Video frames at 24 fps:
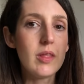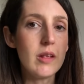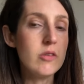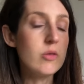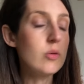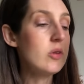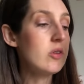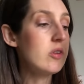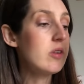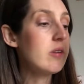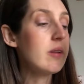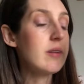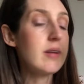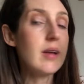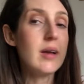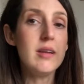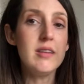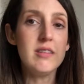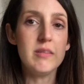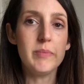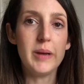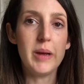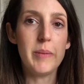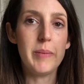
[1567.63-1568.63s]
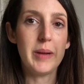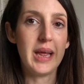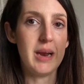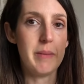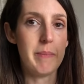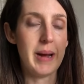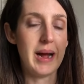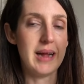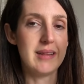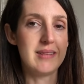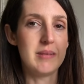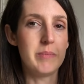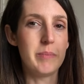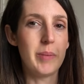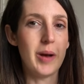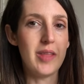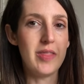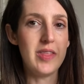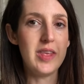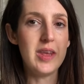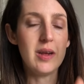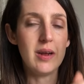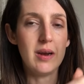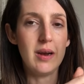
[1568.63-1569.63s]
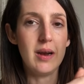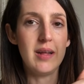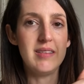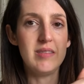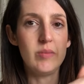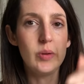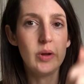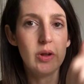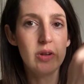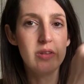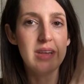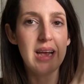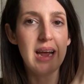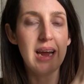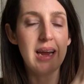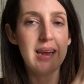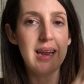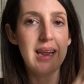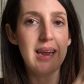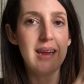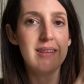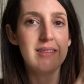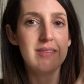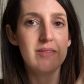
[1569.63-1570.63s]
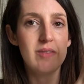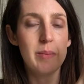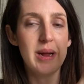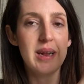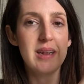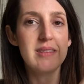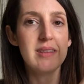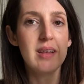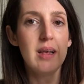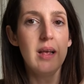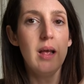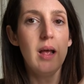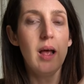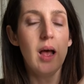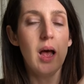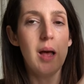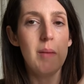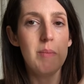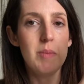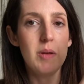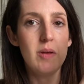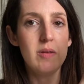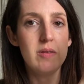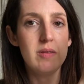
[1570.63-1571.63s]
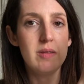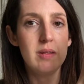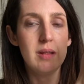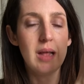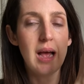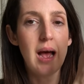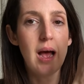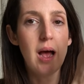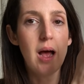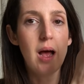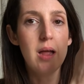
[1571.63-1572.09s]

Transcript: So it's designed to be a beginner pattern, but I think you could learn some good techniques from it um, using,